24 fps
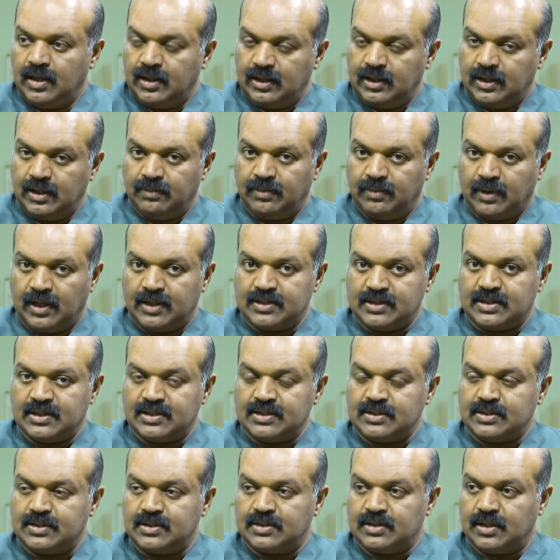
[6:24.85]
the
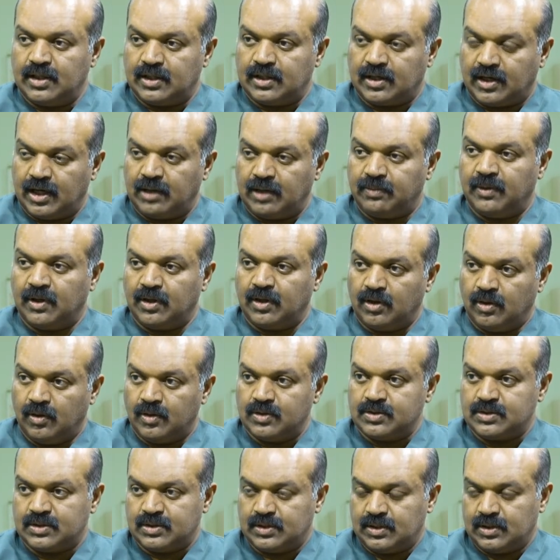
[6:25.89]
braces treatment
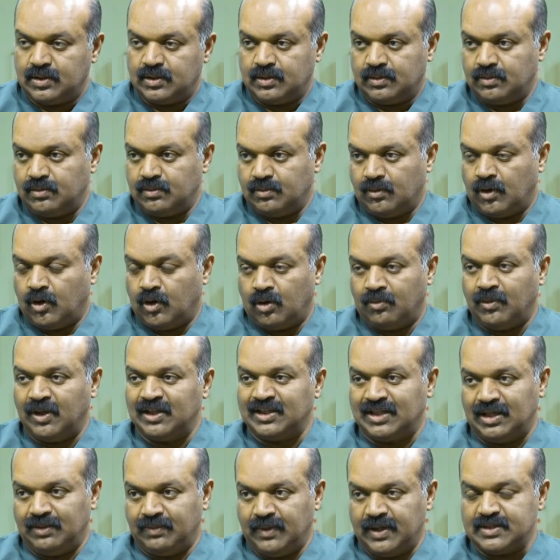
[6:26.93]
goes on a
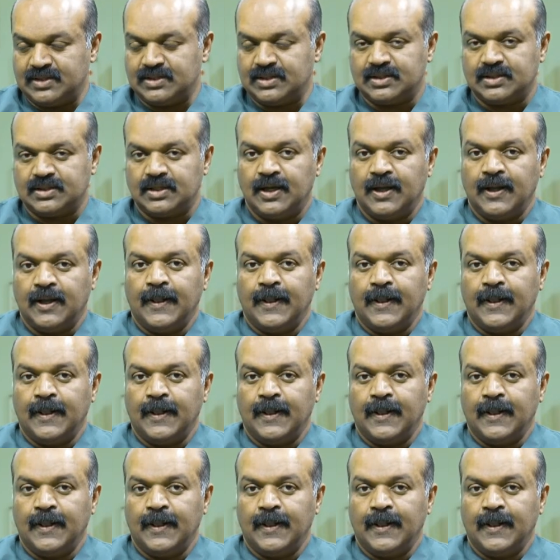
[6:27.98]
monthly basis.